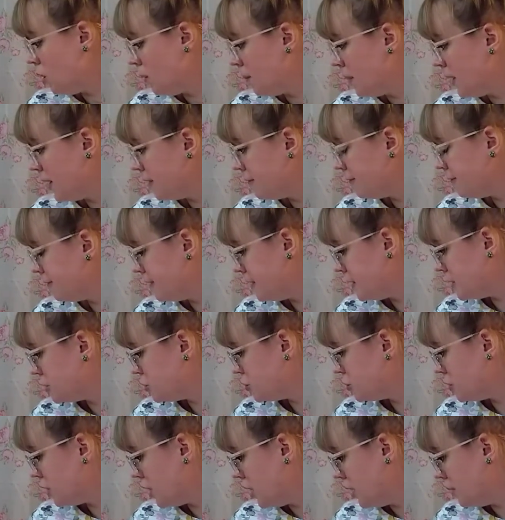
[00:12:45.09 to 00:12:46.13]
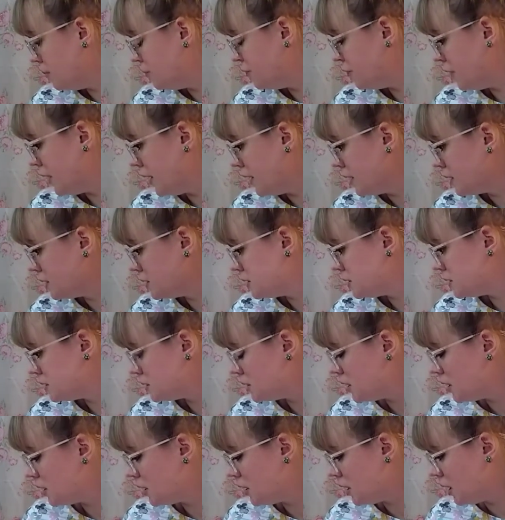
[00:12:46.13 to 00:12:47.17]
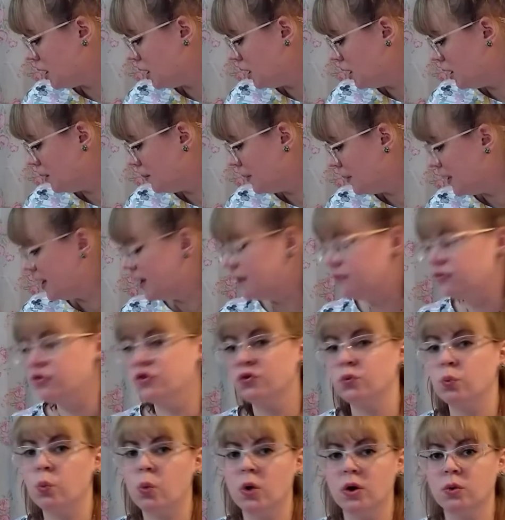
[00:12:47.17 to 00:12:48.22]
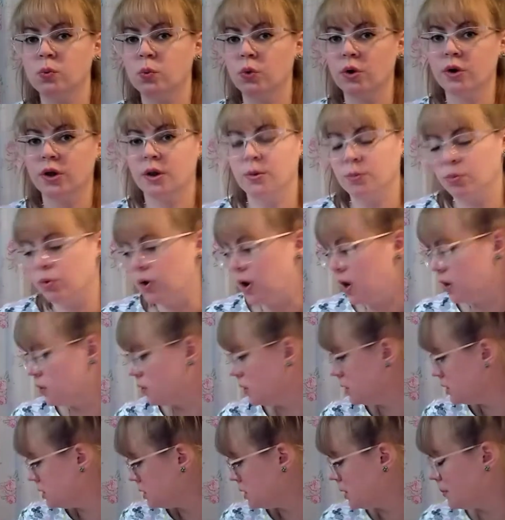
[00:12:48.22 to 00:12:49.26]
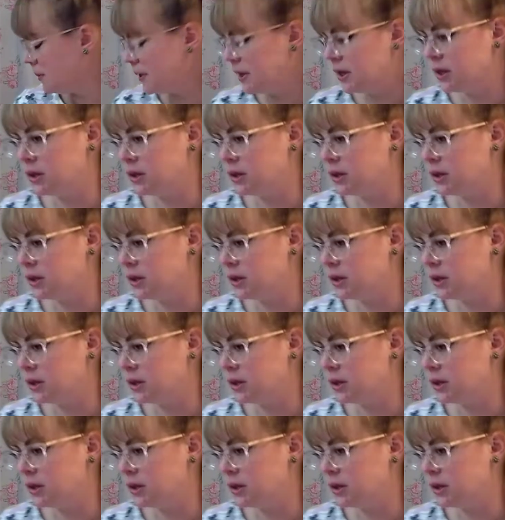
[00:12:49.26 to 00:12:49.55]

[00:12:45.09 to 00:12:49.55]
my finished objects. I have just one work in progress. Okay,